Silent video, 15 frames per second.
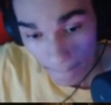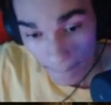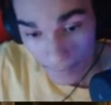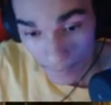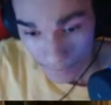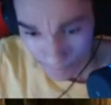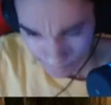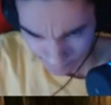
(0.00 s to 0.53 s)

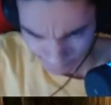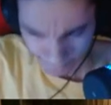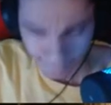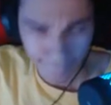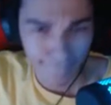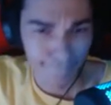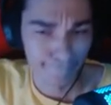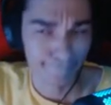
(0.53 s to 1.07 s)

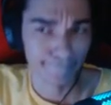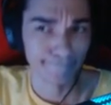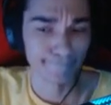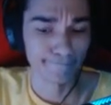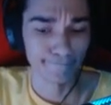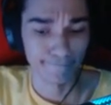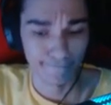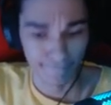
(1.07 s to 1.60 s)

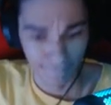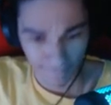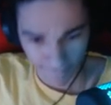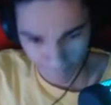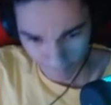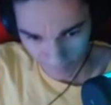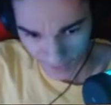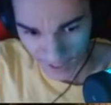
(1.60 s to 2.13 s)

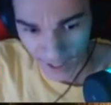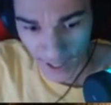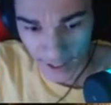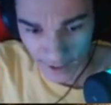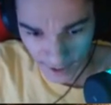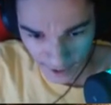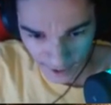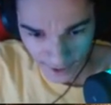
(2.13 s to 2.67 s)
there,
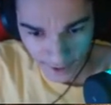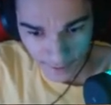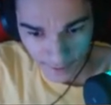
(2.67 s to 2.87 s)
yes.